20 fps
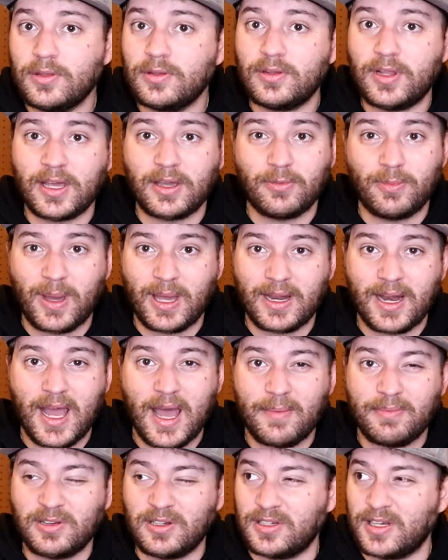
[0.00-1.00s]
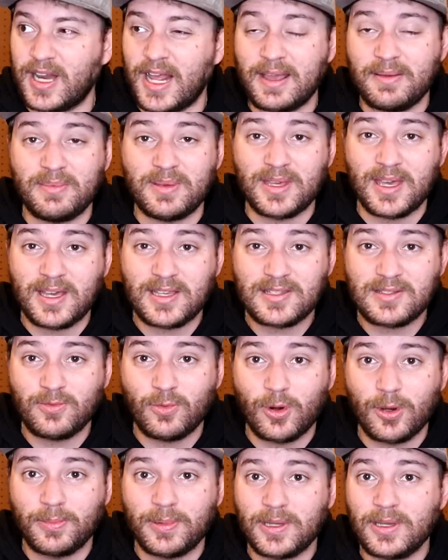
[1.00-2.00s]
like might happen in ABS
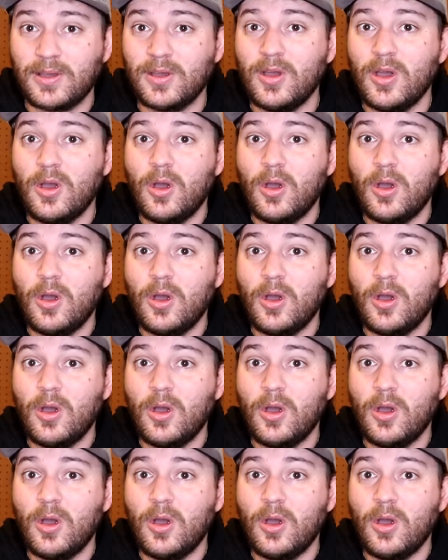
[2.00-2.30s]
warping,